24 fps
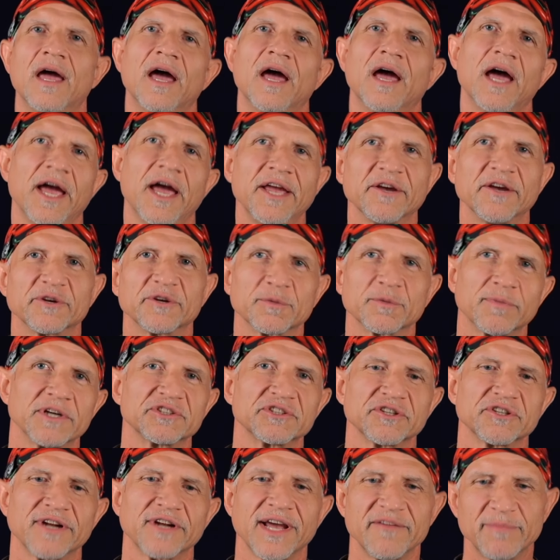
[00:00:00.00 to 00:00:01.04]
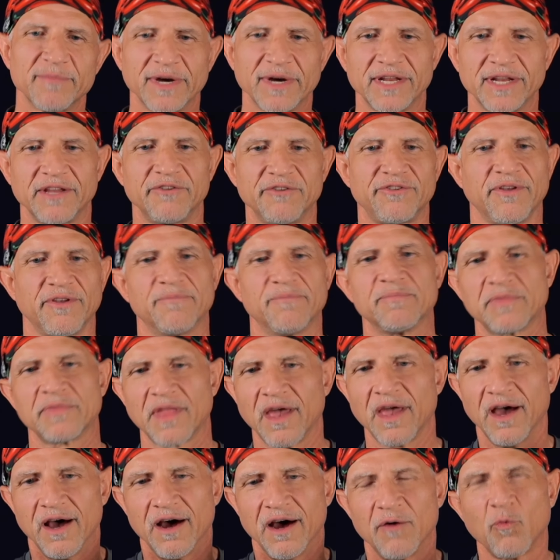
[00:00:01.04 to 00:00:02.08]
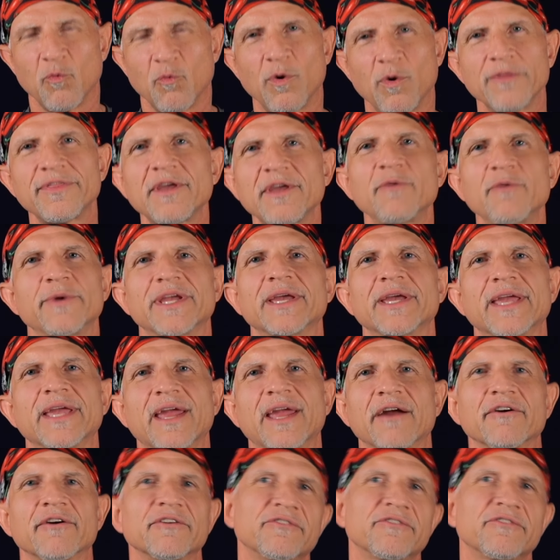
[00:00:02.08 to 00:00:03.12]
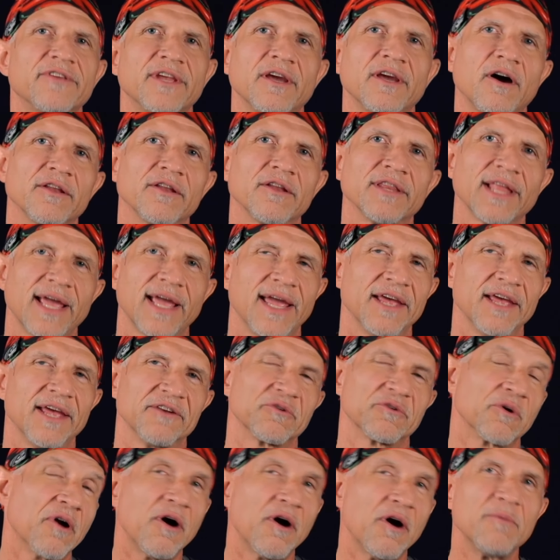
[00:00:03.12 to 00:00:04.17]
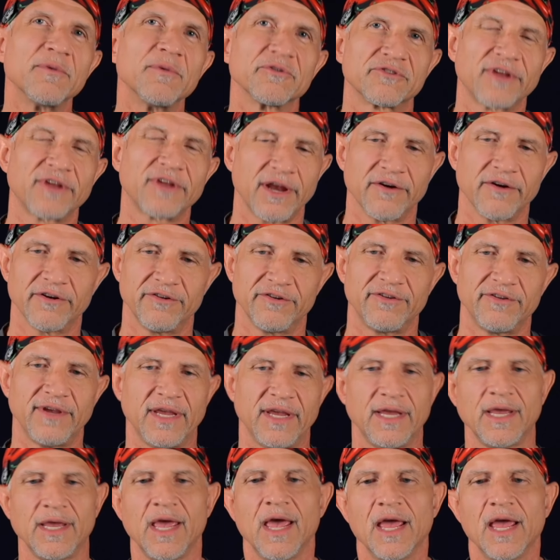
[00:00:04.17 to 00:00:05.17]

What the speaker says: Hey, under pressure dive buddies. One thing we can guarantee on land, or almost guarantee,